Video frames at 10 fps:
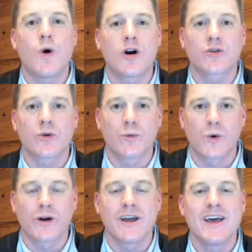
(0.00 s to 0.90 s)
Walker
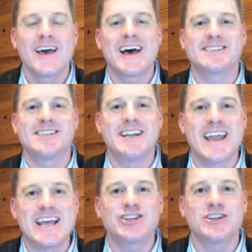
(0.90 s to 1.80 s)
Award as the
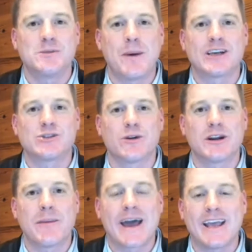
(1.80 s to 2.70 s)
nation's best
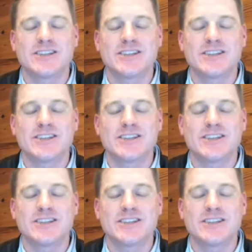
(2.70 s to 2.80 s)
running back.